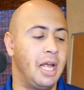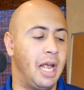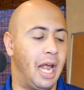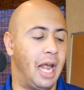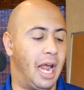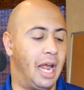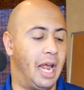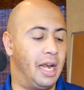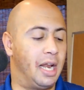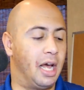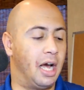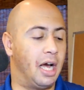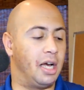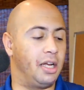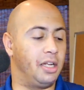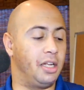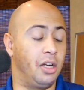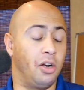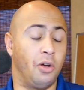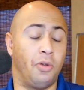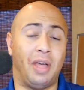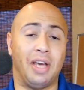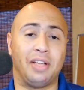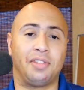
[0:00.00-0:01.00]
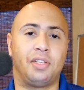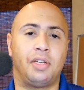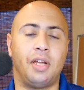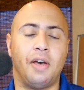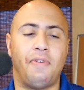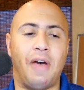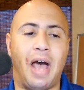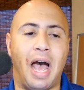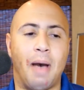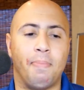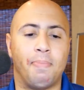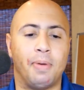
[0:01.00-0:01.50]
And, that stuff
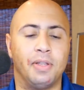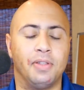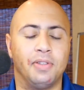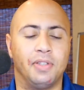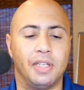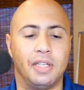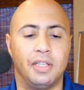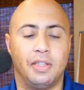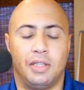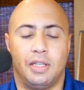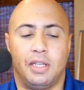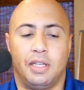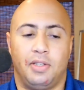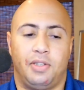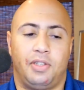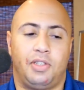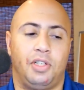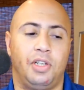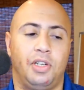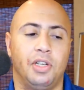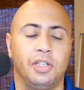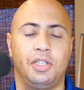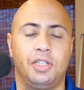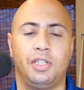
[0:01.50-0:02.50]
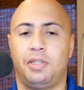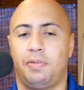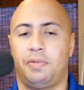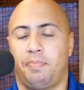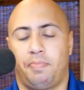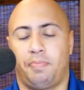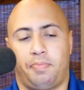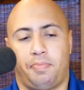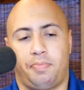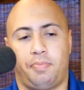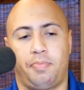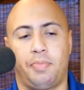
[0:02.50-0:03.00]
happens. It's just
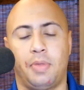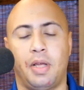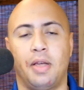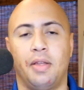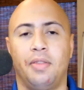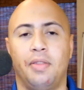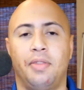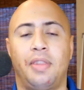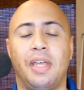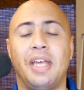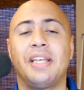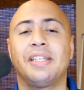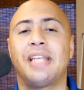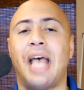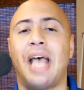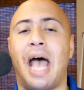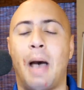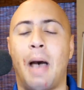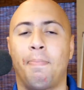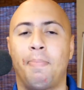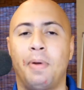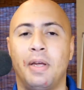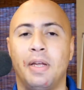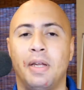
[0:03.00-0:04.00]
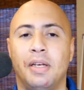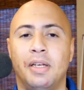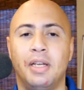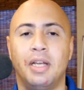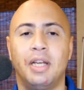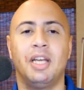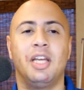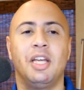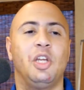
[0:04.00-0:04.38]
things happen.